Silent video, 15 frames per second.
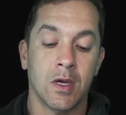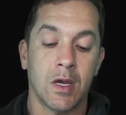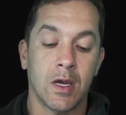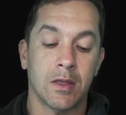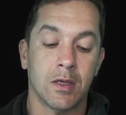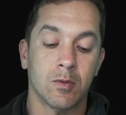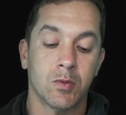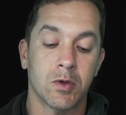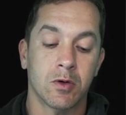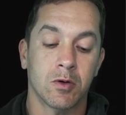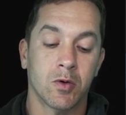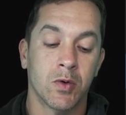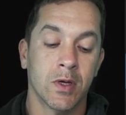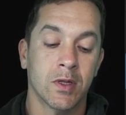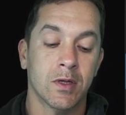and then we go
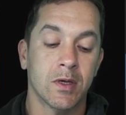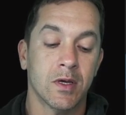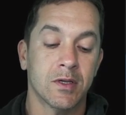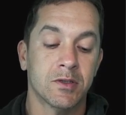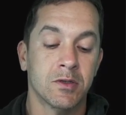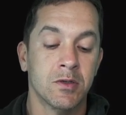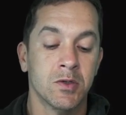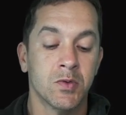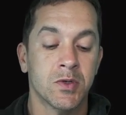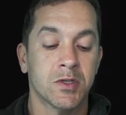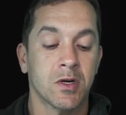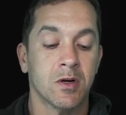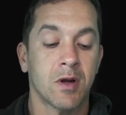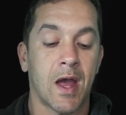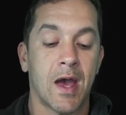quickly, as soon as we
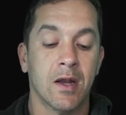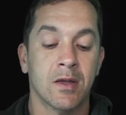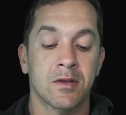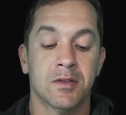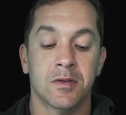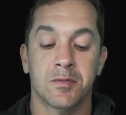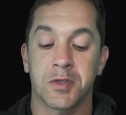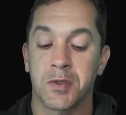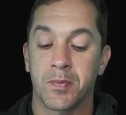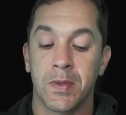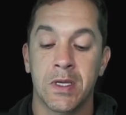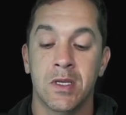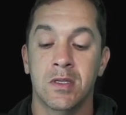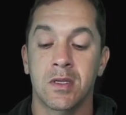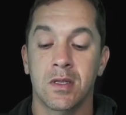start adding some
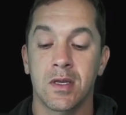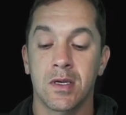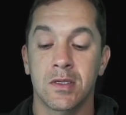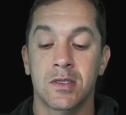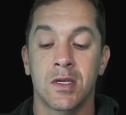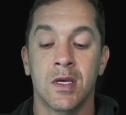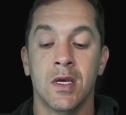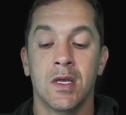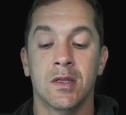speed to this,